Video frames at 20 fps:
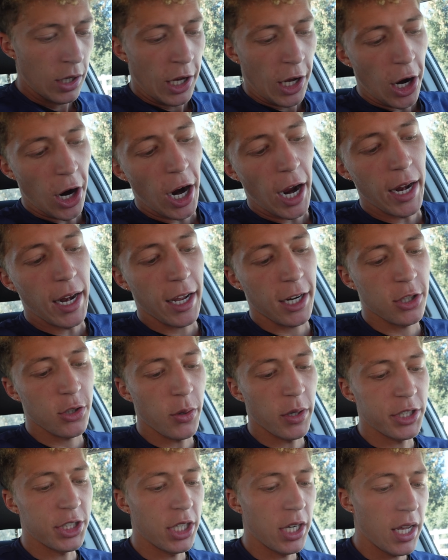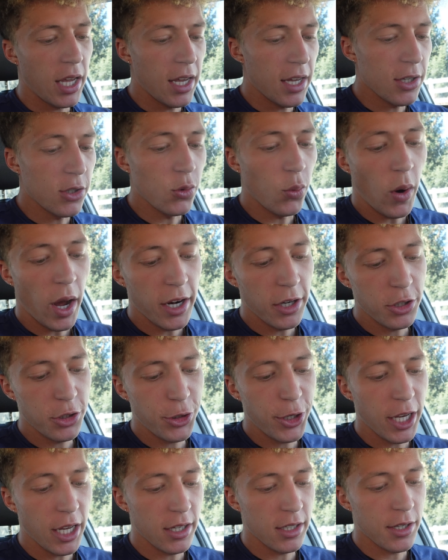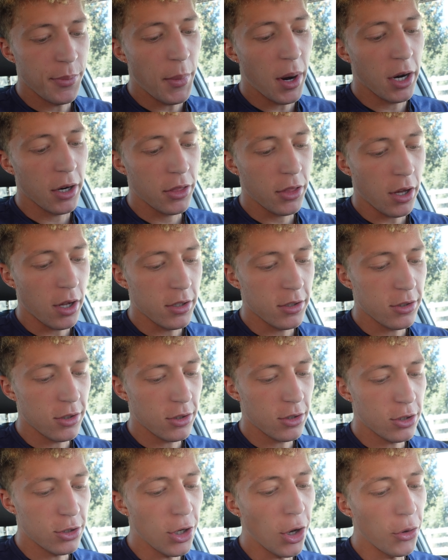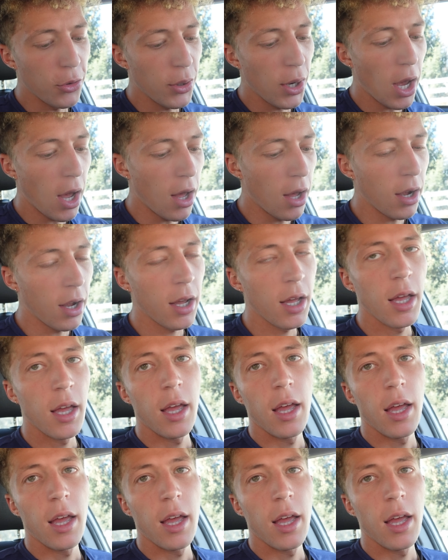All right, next question is, why did you get into marathons so young?